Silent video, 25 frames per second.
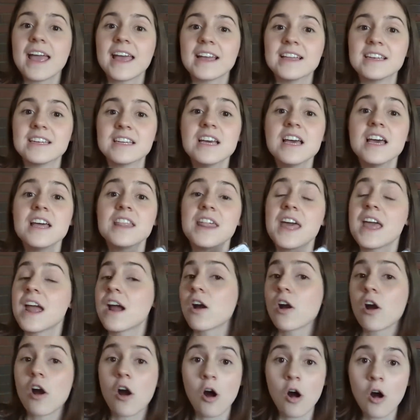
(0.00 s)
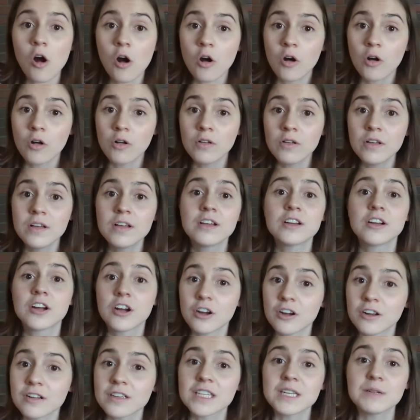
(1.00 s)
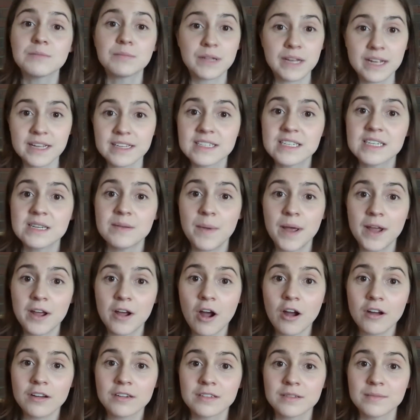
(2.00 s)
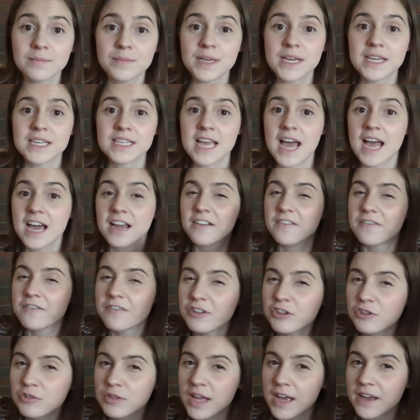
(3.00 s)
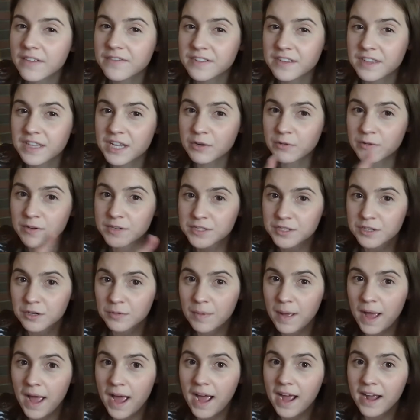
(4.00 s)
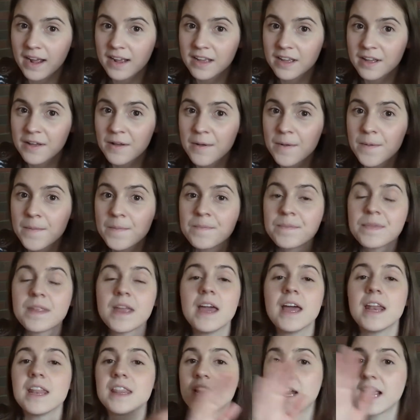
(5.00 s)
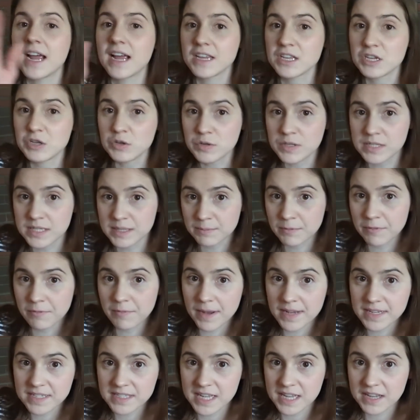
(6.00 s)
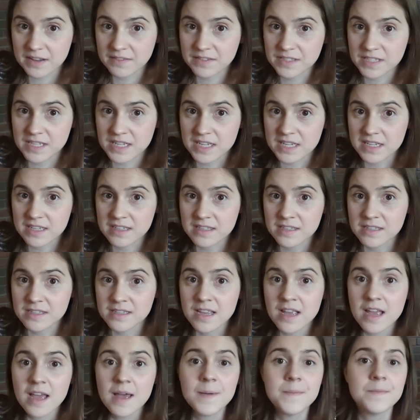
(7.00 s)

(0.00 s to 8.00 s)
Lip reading: And they are all currently planted in my garden because I had a few left in the original pack. And then I used some of my saved seeds.